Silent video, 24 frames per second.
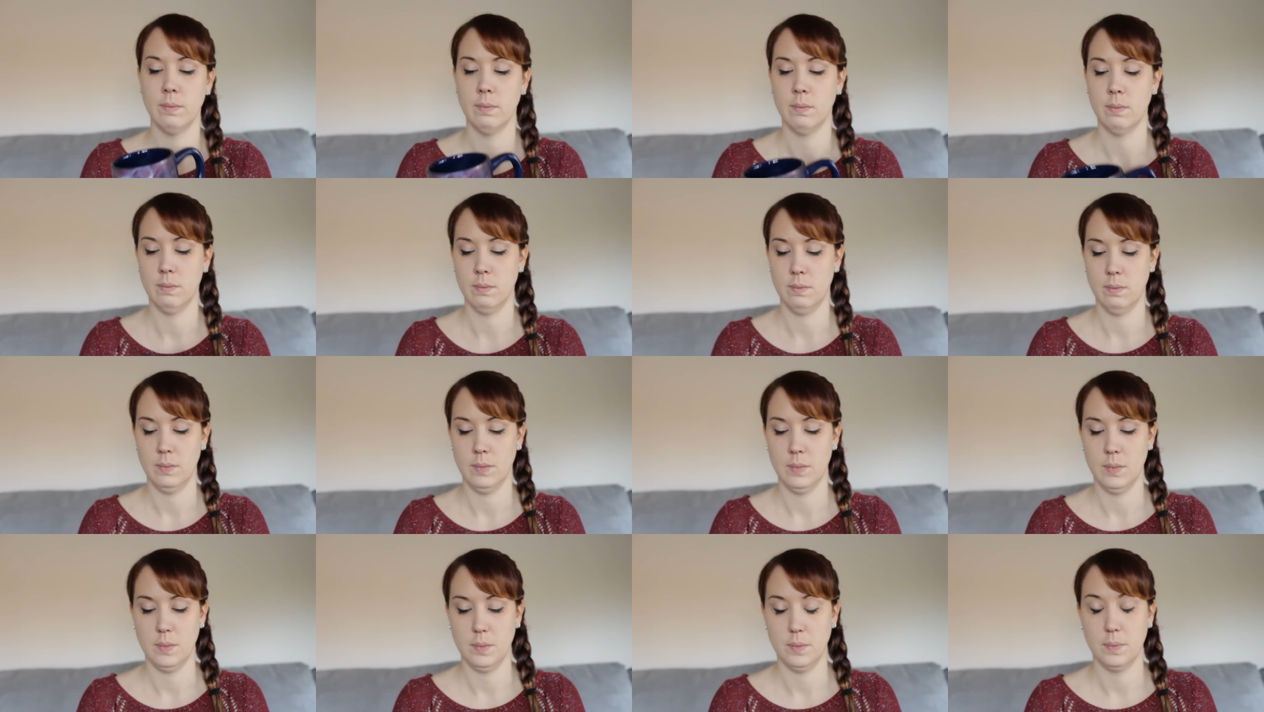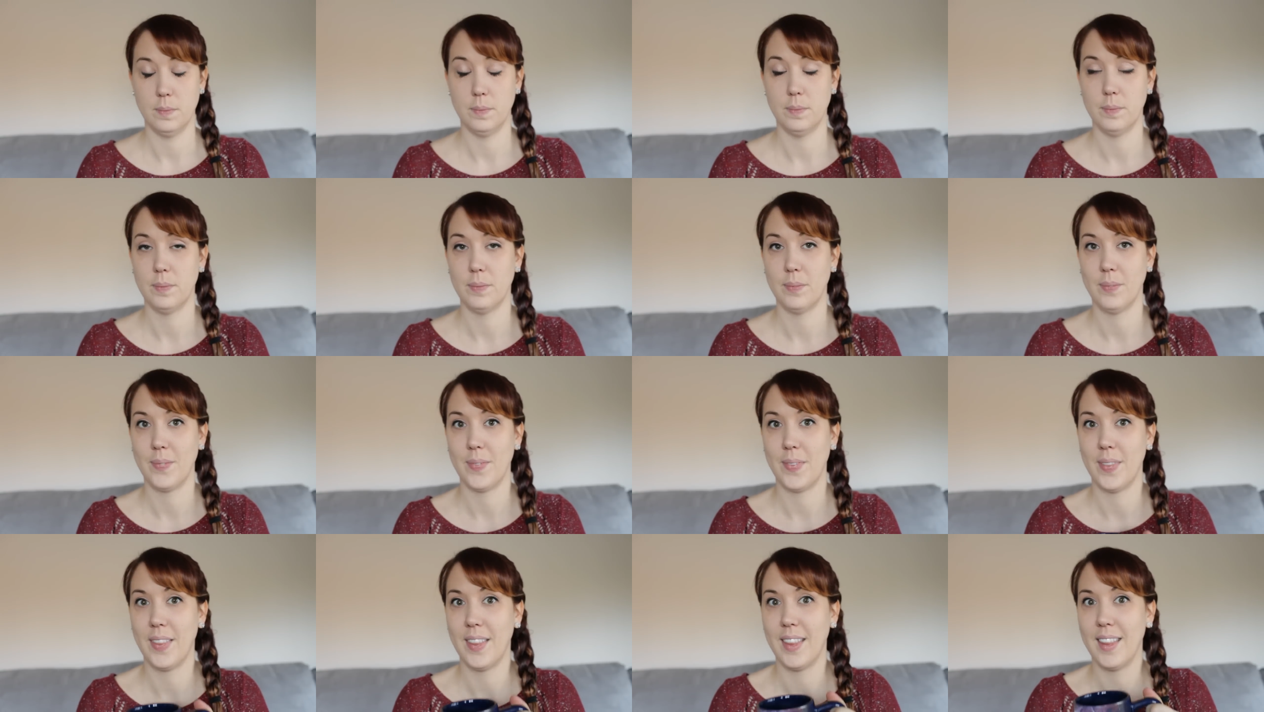
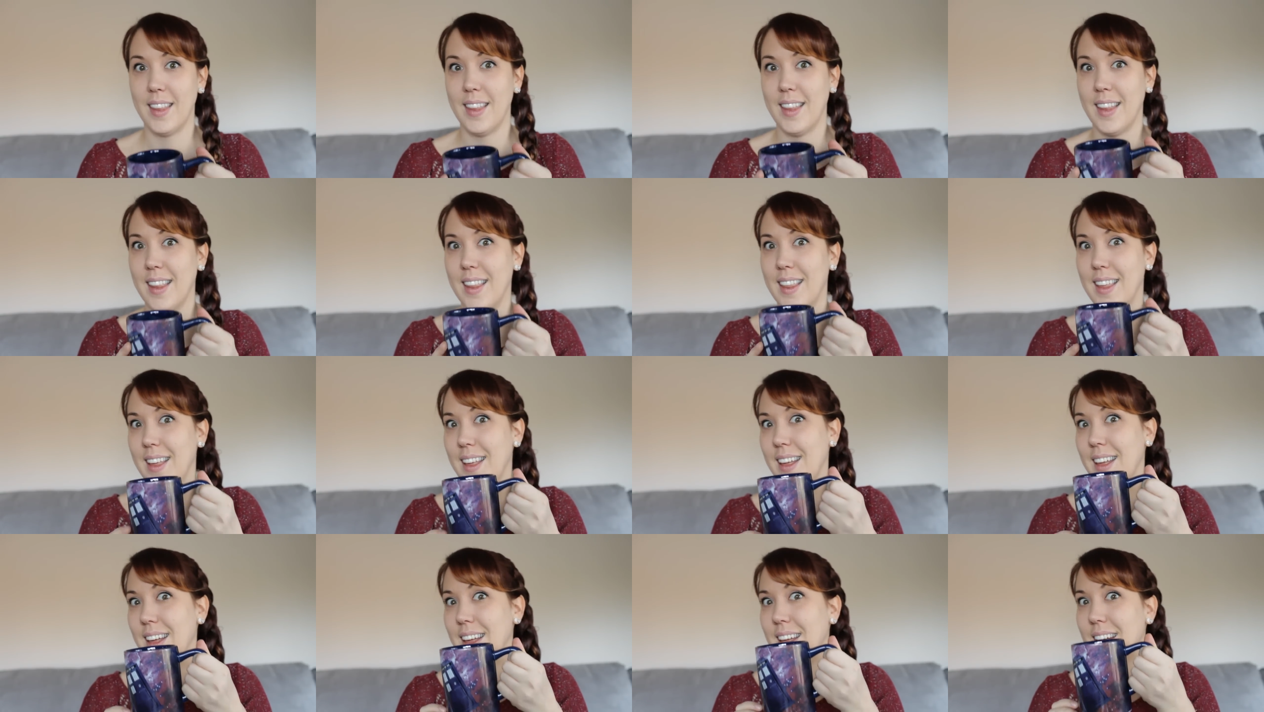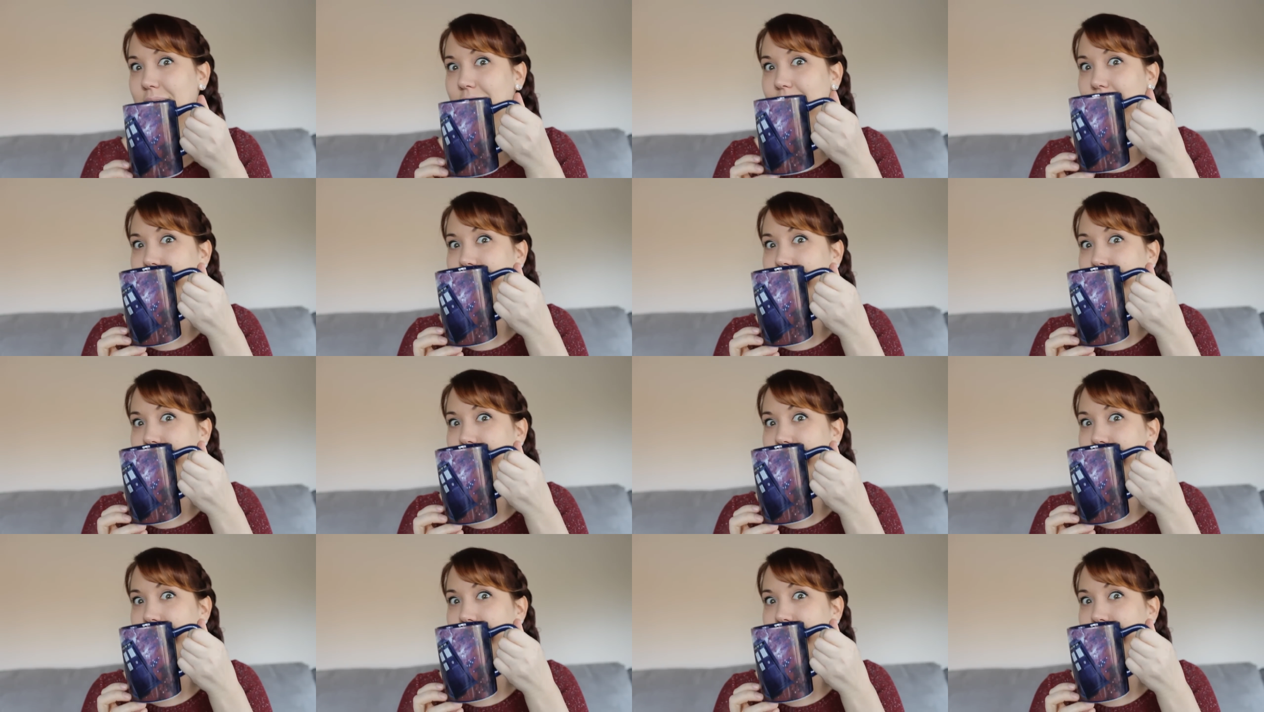Nothing is said.